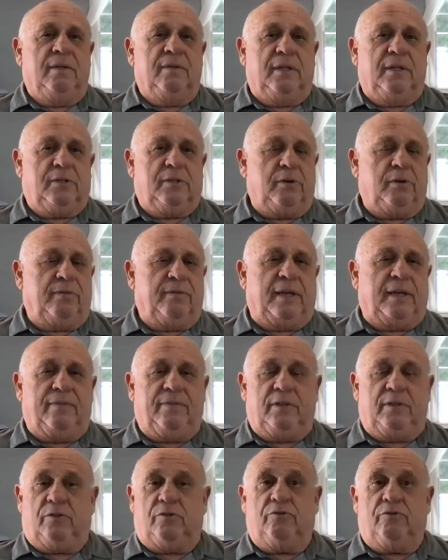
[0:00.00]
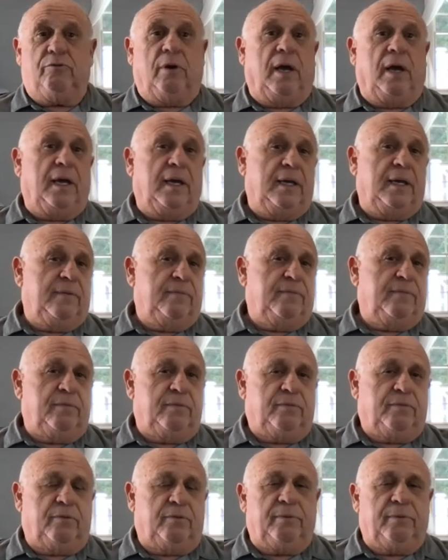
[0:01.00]
They sort of have this drive
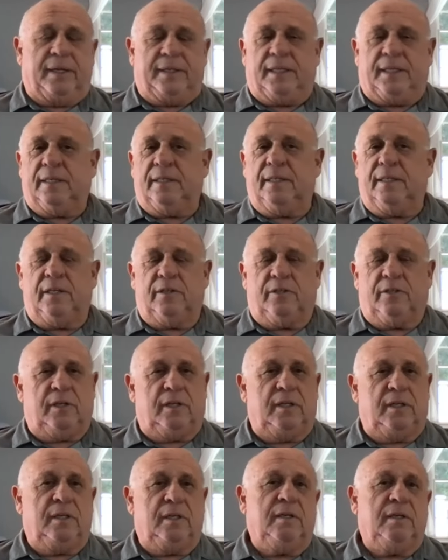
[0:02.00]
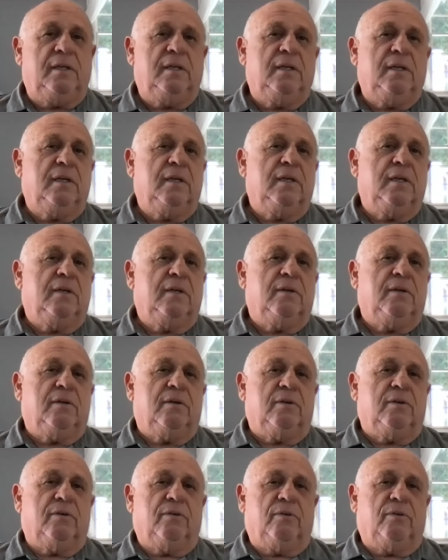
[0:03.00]
for recognition,
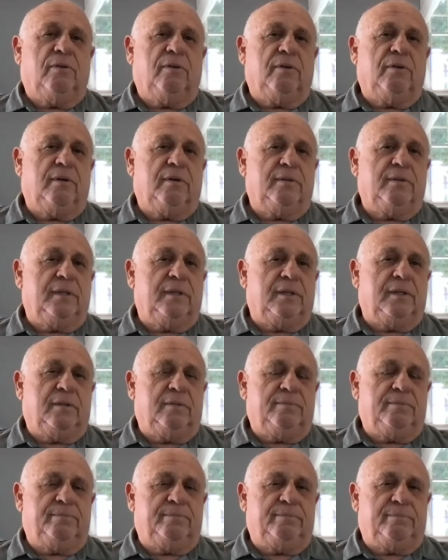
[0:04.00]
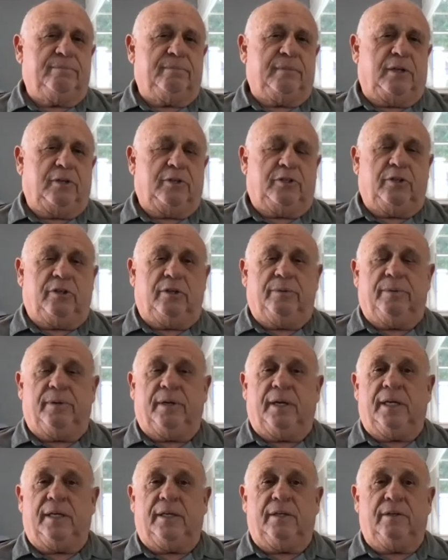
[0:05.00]
or, you know, I'll show you
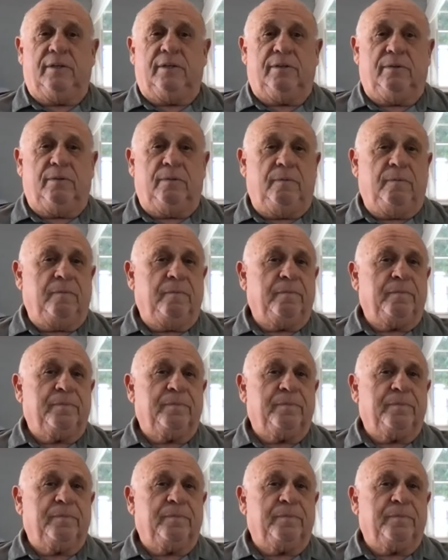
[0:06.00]
what I can do.